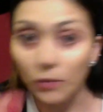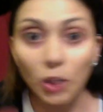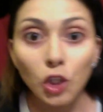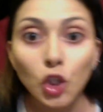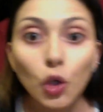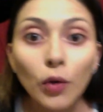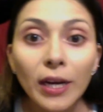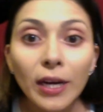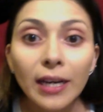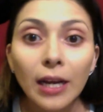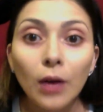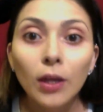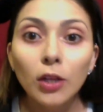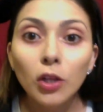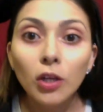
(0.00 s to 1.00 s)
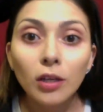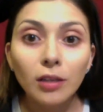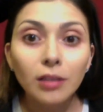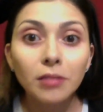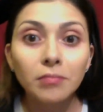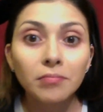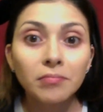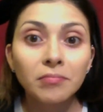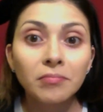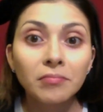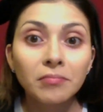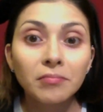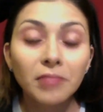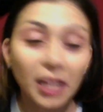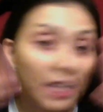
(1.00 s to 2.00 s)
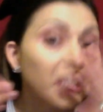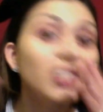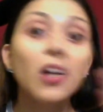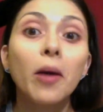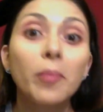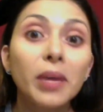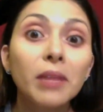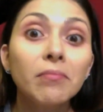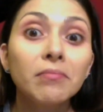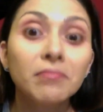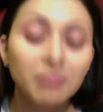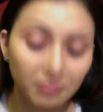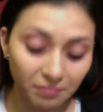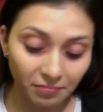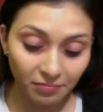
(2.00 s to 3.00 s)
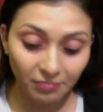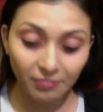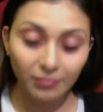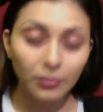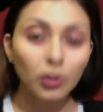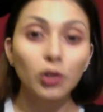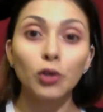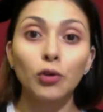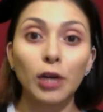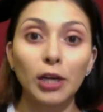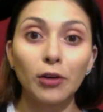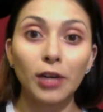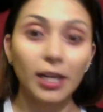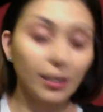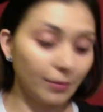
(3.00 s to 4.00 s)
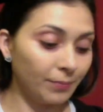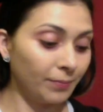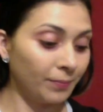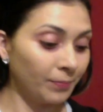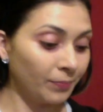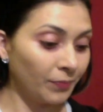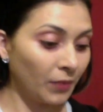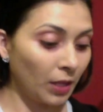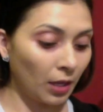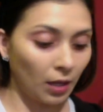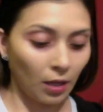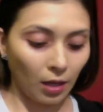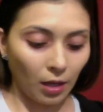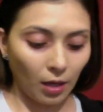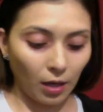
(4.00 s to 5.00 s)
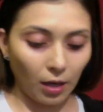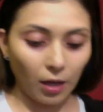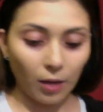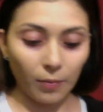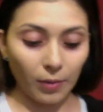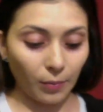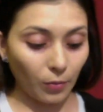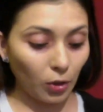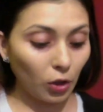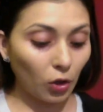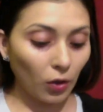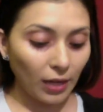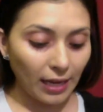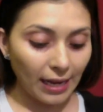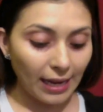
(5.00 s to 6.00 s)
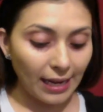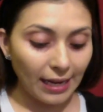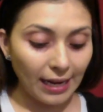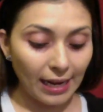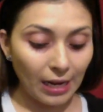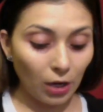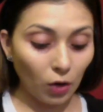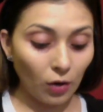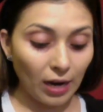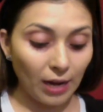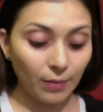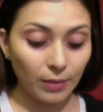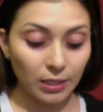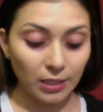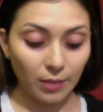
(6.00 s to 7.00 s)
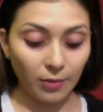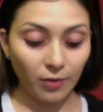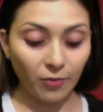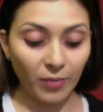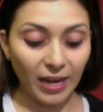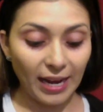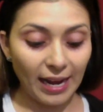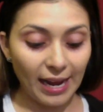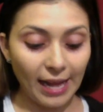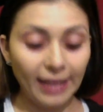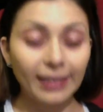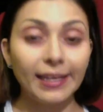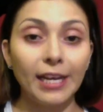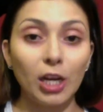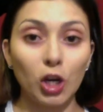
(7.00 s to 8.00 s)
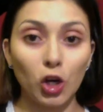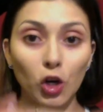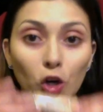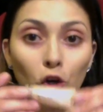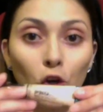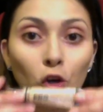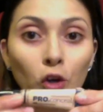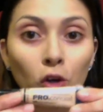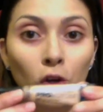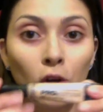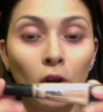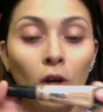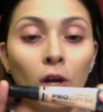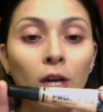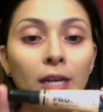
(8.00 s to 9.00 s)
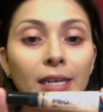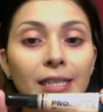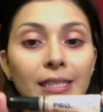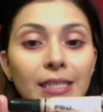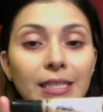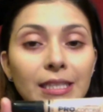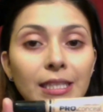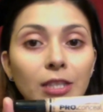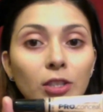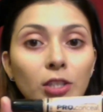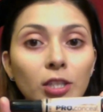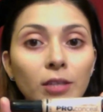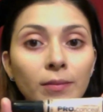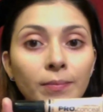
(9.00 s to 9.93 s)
So right now I look like a zombie. Look great. I'm going to go ahead and grab some of my LA Girl concealer.